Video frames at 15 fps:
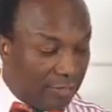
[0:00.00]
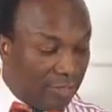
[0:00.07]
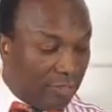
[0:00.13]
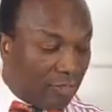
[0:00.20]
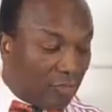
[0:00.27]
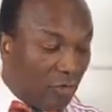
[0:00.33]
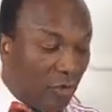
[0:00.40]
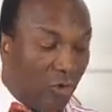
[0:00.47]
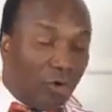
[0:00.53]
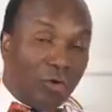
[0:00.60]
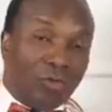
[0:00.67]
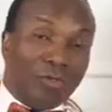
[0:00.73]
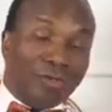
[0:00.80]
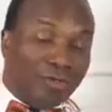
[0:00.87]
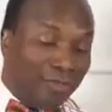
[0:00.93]

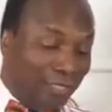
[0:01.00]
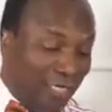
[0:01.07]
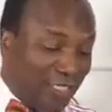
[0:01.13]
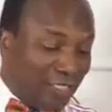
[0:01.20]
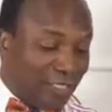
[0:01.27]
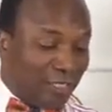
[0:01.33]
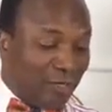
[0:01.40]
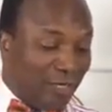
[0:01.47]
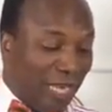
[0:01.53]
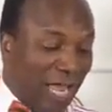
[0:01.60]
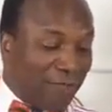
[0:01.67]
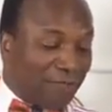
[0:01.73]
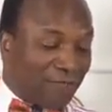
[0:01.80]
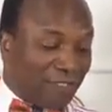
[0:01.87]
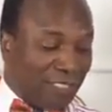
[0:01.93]
So this
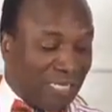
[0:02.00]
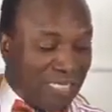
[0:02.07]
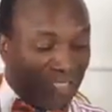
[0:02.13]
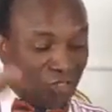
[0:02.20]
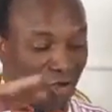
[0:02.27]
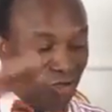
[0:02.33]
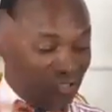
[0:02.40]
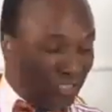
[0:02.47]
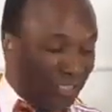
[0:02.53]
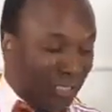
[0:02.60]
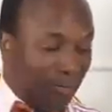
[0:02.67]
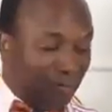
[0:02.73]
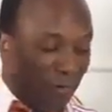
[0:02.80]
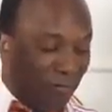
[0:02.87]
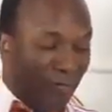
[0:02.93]

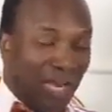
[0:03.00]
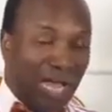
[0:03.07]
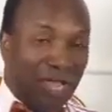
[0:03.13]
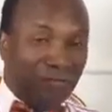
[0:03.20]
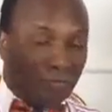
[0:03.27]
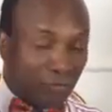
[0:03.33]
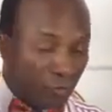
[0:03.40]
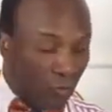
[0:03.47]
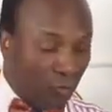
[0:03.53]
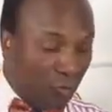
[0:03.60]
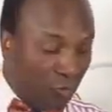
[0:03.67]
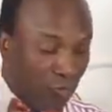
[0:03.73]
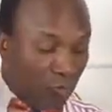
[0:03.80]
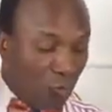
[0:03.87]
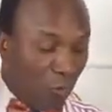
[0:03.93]
concept of life,
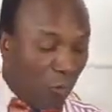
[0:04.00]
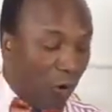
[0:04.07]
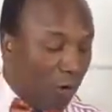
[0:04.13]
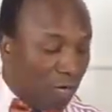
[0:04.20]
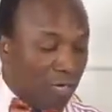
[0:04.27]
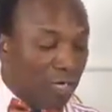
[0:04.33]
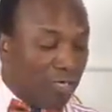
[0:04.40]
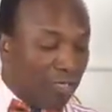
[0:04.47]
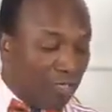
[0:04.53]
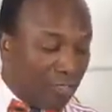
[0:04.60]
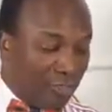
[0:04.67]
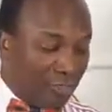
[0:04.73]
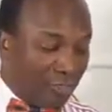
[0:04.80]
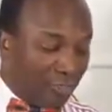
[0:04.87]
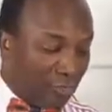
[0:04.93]
school, work,
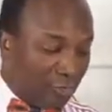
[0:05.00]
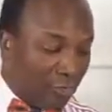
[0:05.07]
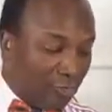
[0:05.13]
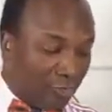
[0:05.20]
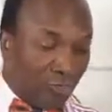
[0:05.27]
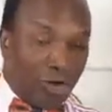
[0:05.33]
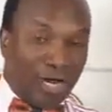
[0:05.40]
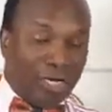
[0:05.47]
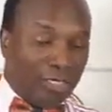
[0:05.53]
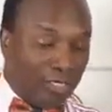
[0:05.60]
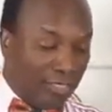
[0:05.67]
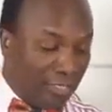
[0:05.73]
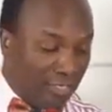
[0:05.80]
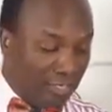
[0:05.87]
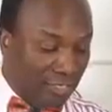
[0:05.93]
children,
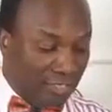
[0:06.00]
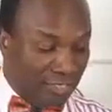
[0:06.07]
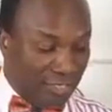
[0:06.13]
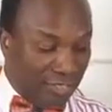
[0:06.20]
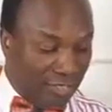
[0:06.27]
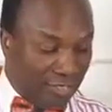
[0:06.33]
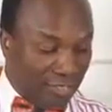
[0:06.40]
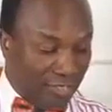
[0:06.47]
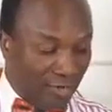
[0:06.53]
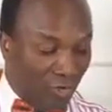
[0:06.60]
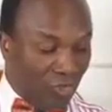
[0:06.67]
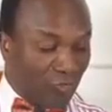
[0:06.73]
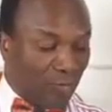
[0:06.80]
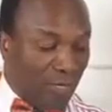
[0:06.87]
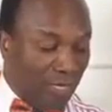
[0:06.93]

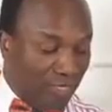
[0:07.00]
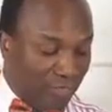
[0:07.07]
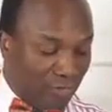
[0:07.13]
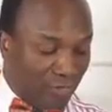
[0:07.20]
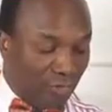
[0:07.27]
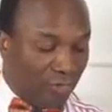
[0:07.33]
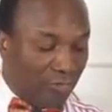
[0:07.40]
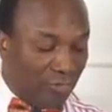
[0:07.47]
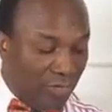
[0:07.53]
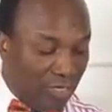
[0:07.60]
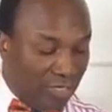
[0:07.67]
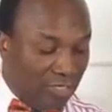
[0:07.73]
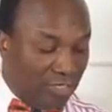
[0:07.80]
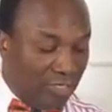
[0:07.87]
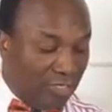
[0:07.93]
husband,
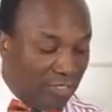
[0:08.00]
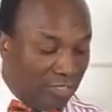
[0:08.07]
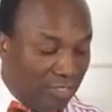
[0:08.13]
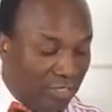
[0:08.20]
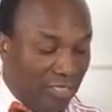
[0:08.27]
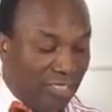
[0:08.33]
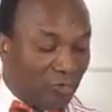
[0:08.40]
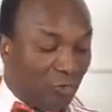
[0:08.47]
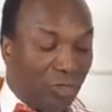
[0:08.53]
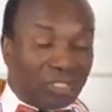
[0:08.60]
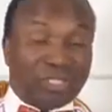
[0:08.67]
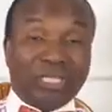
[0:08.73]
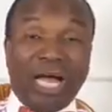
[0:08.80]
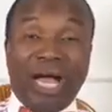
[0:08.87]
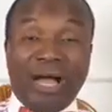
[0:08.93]
children, this is what
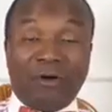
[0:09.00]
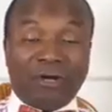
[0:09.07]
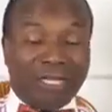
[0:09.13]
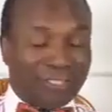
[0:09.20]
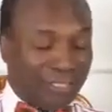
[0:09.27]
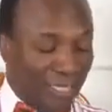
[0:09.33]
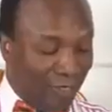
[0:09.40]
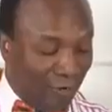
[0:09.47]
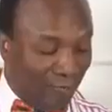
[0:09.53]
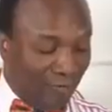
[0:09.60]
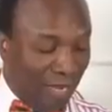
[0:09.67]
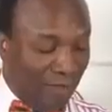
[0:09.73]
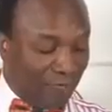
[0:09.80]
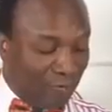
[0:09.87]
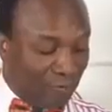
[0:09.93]
our understanding of
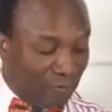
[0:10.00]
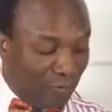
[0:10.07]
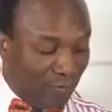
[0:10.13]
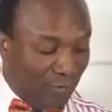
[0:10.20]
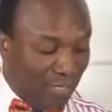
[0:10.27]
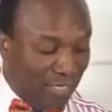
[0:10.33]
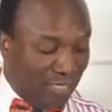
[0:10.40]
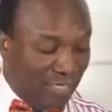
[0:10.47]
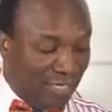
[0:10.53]
life used to be.